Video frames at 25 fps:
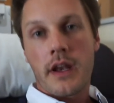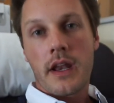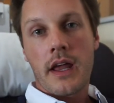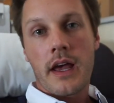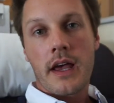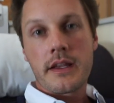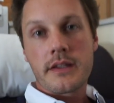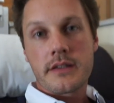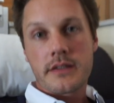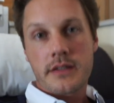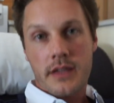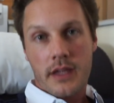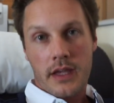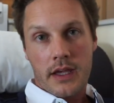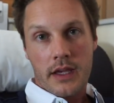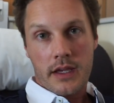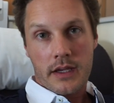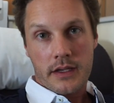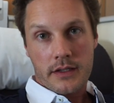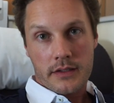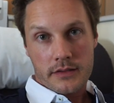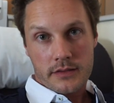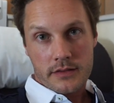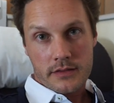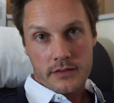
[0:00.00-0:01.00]
nice
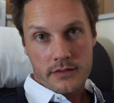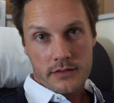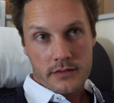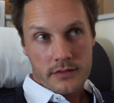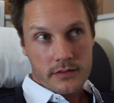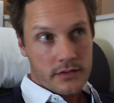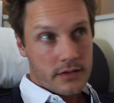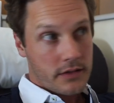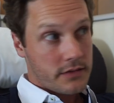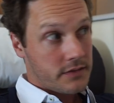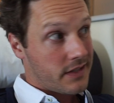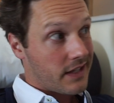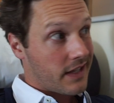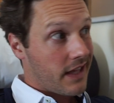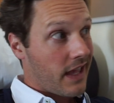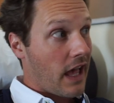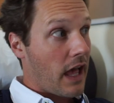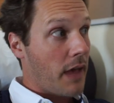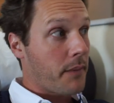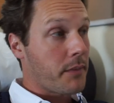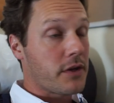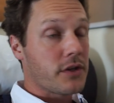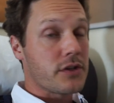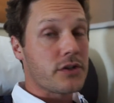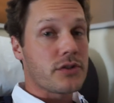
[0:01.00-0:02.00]
things, because the
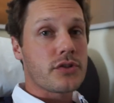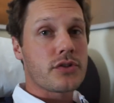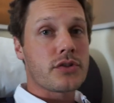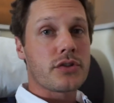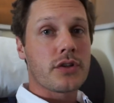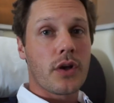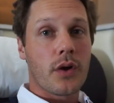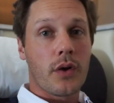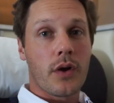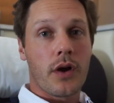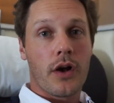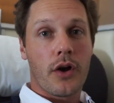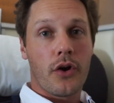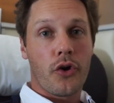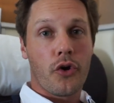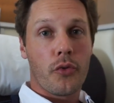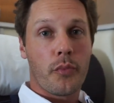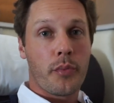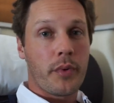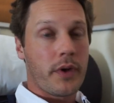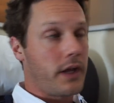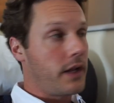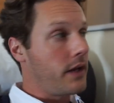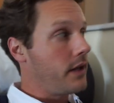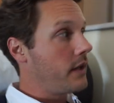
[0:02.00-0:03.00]
cabin is so
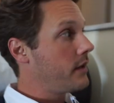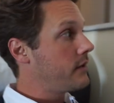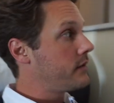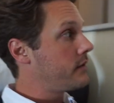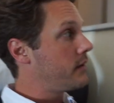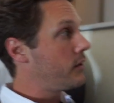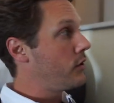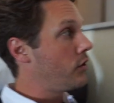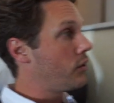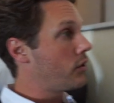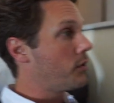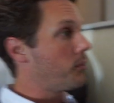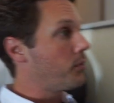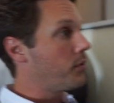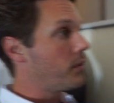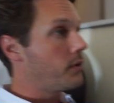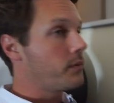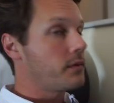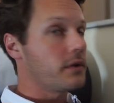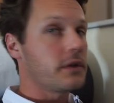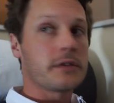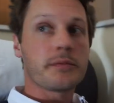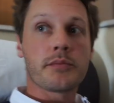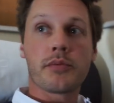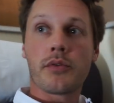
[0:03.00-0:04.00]
open, is that you can put
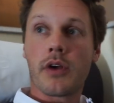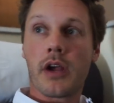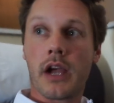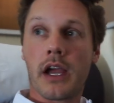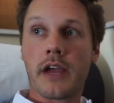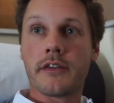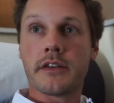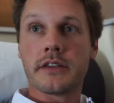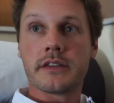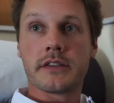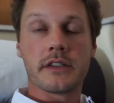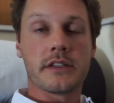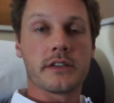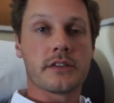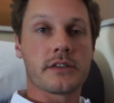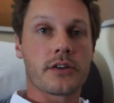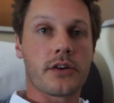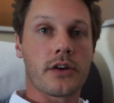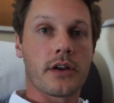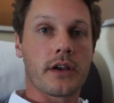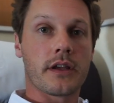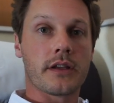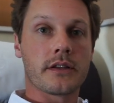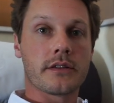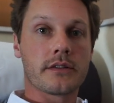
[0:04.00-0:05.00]
up these privacy
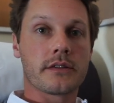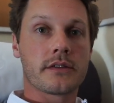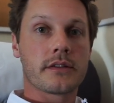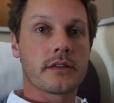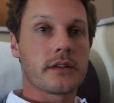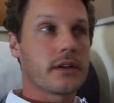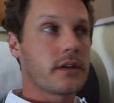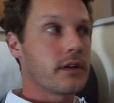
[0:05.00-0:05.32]
screens.